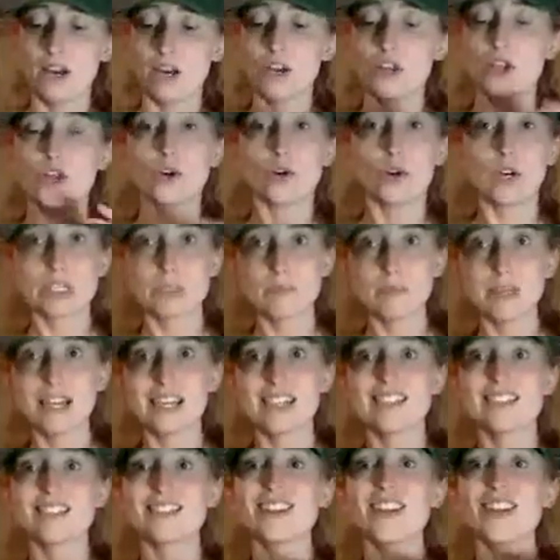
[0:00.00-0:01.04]
the
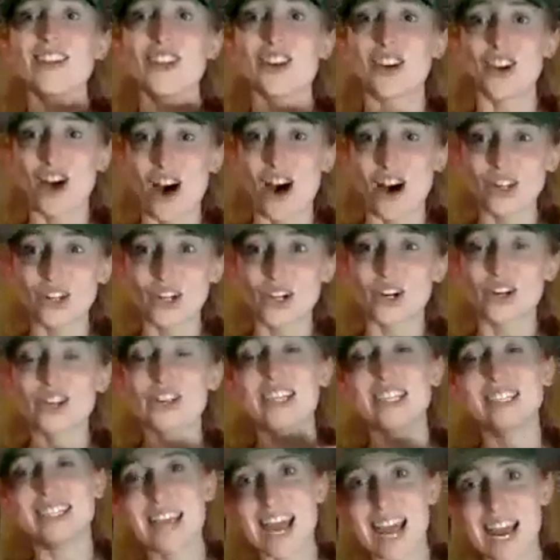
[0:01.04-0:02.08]
crispness, the color,
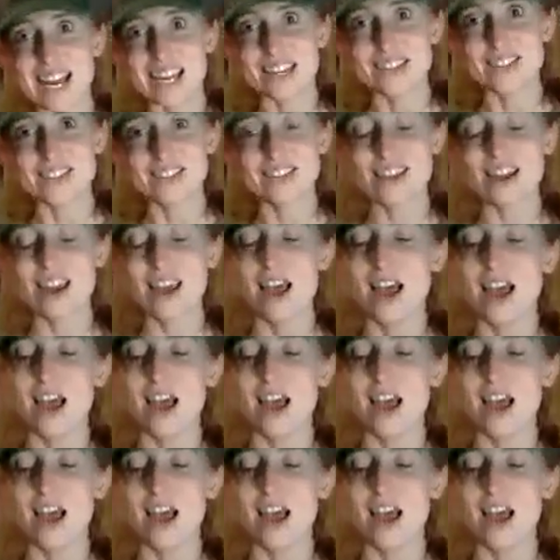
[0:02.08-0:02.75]
the taste.